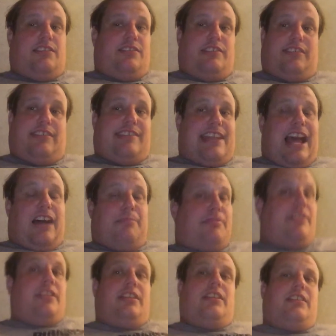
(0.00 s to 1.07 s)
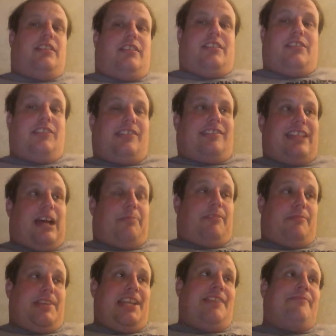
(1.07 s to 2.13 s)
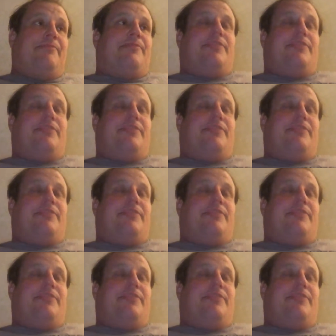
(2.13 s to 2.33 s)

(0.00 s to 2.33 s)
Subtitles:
it was a snap. That was a snap for me.